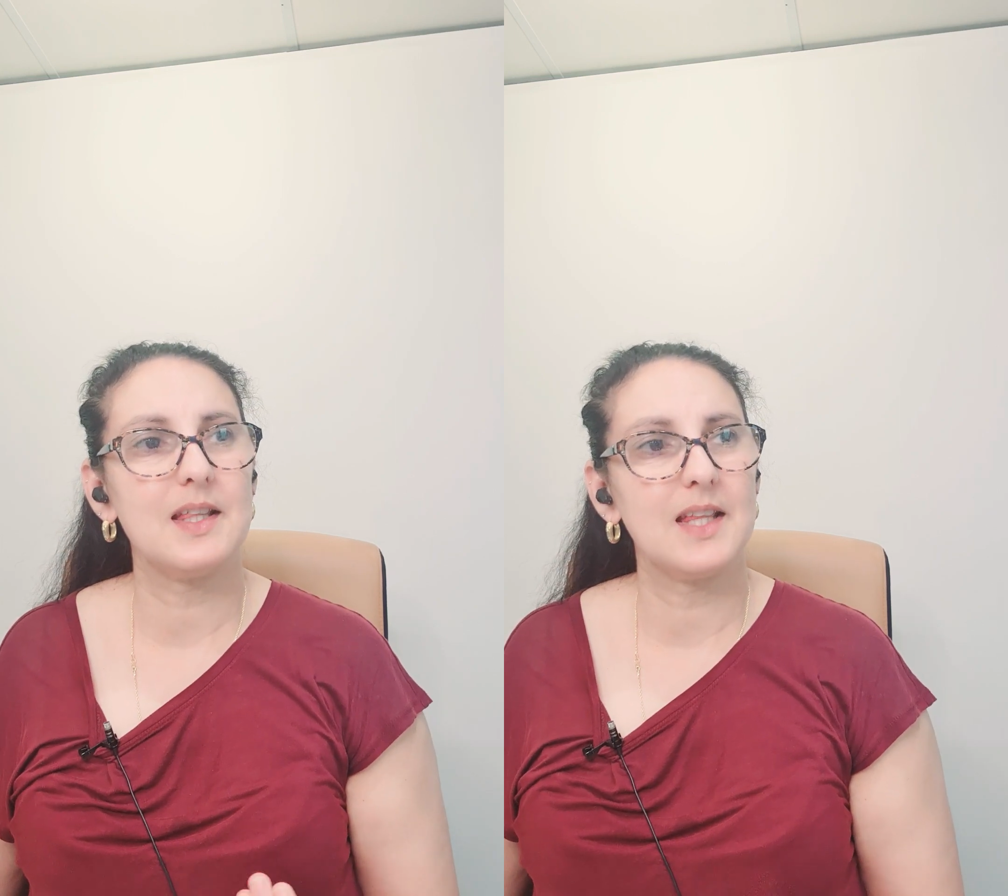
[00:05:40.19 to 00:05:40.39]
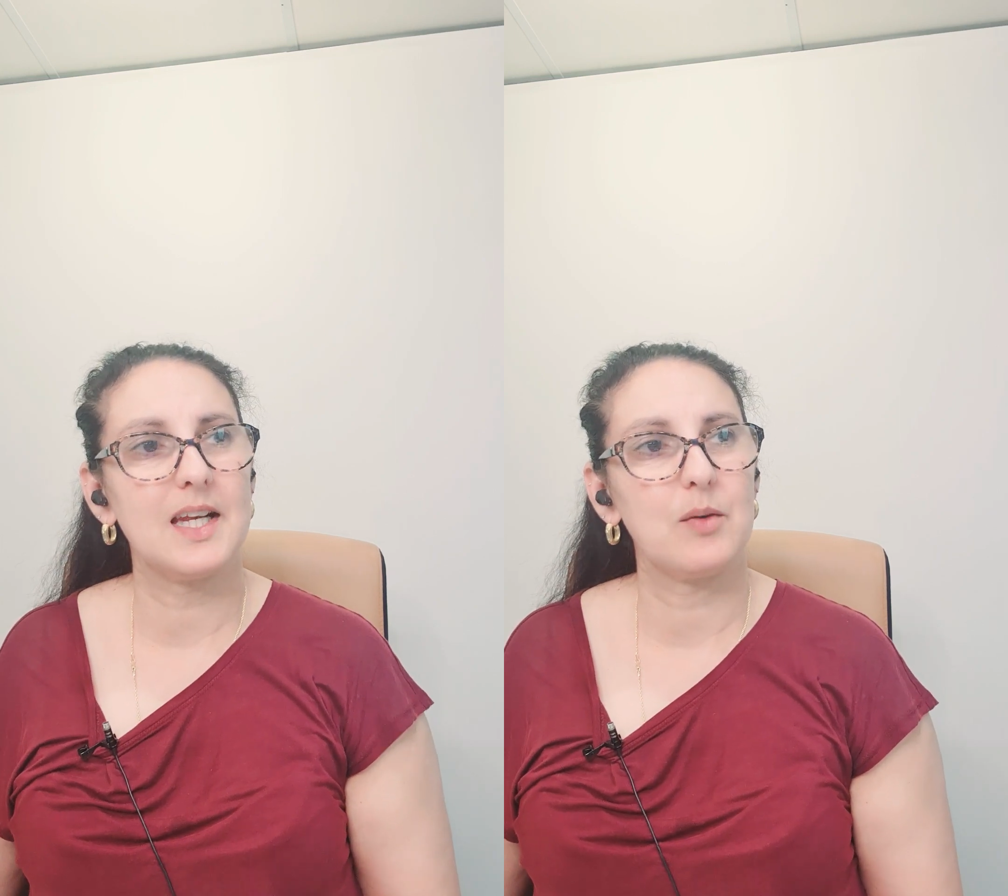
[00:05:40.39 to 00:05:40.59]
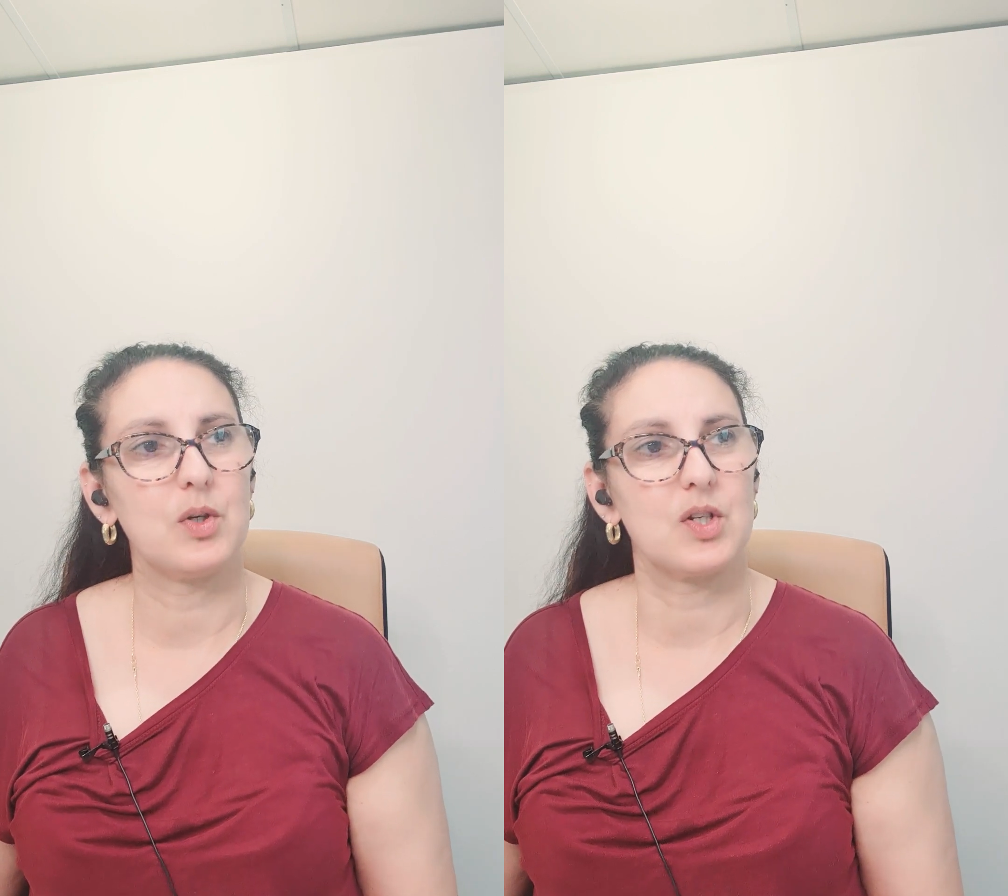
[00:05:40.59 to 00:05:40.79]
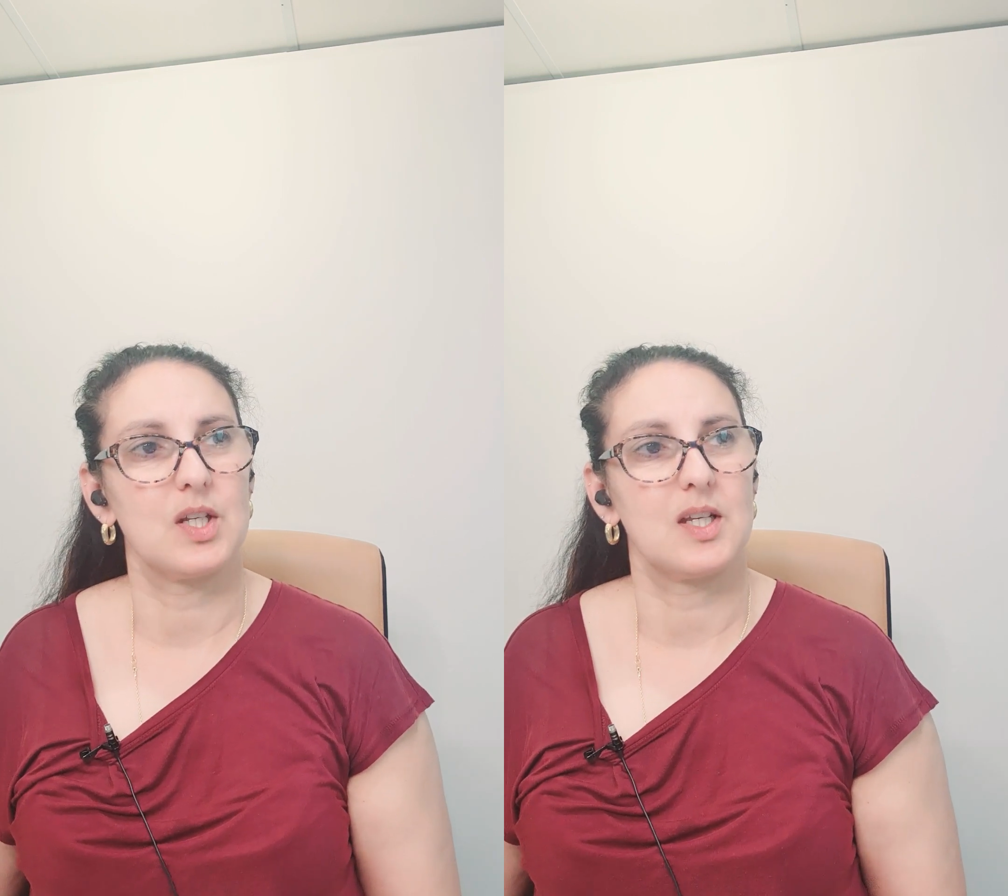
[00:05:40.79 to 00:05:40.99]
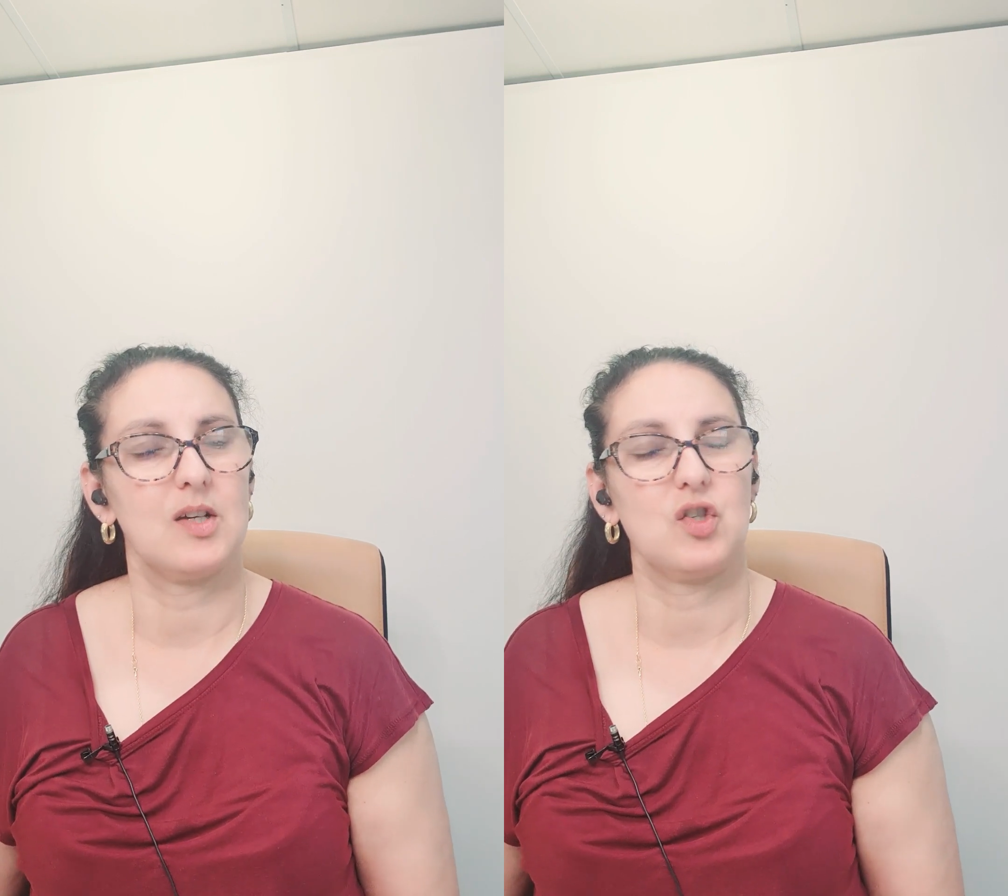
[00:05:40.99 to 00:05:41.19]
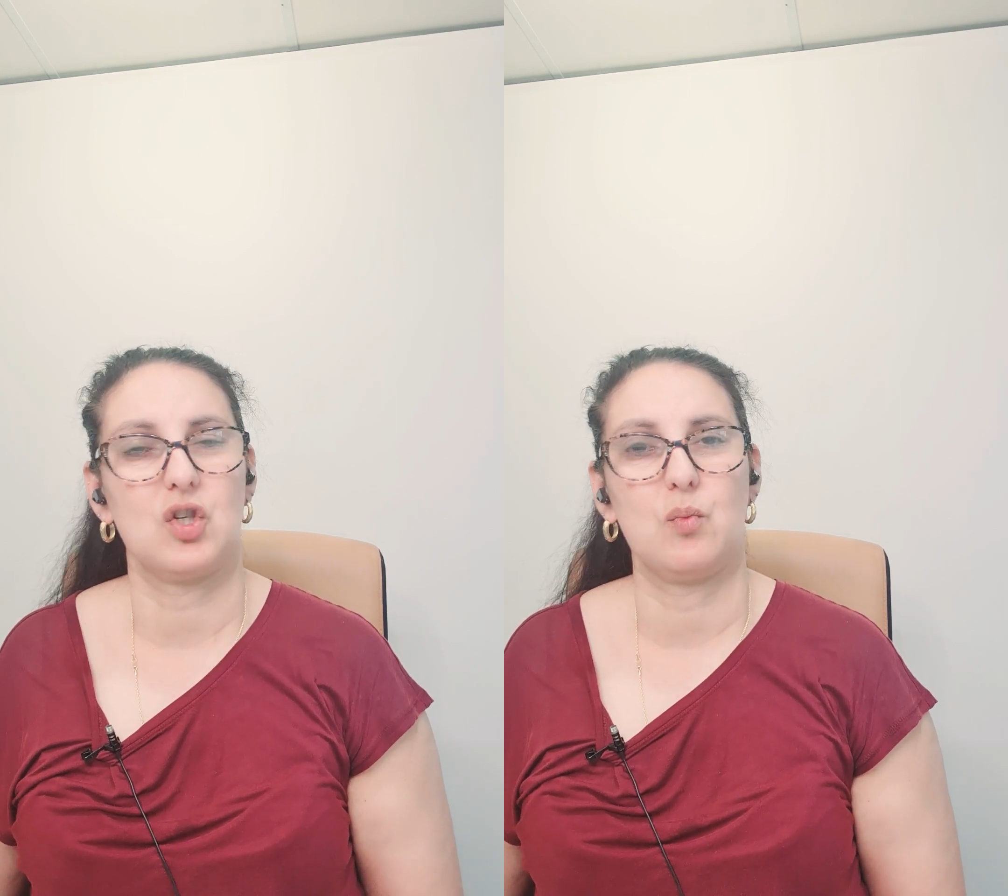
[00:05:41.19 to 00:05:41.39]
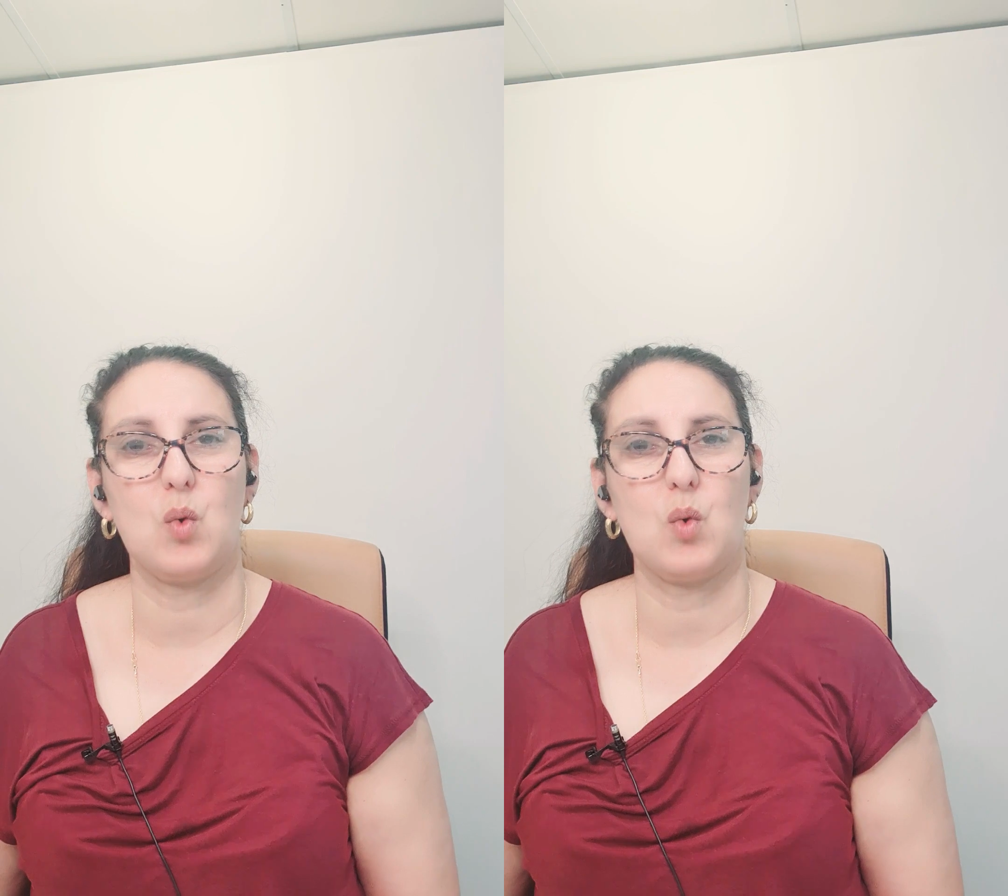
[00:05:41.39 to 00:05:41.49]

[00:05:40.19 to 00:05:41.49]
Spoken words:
that I want to touch on